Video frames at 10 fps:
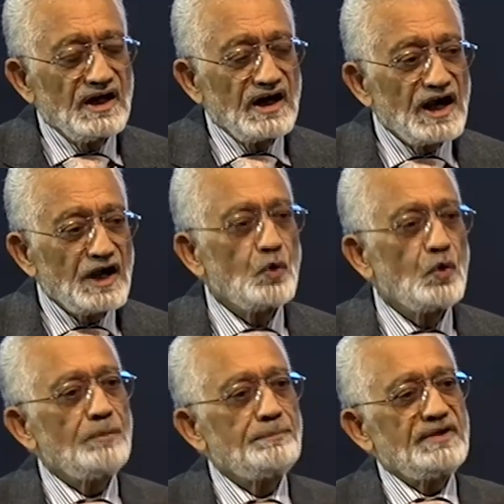I
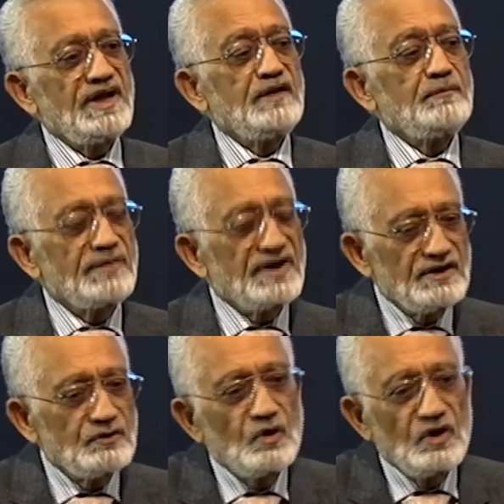hope and pray
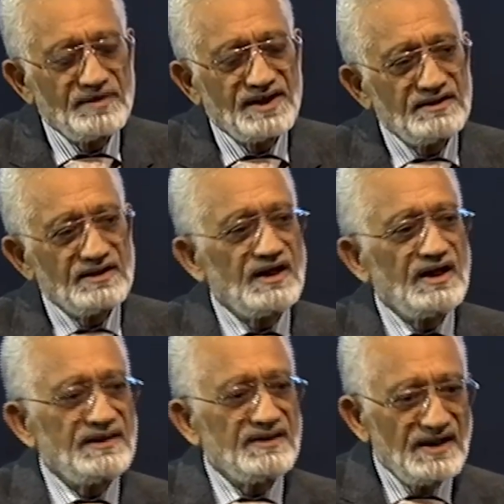to Almighty Allah
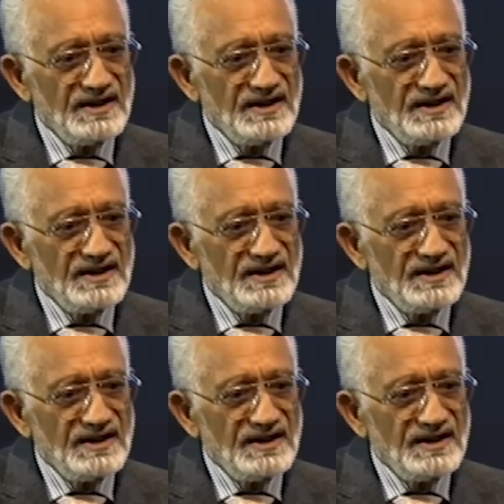at the end,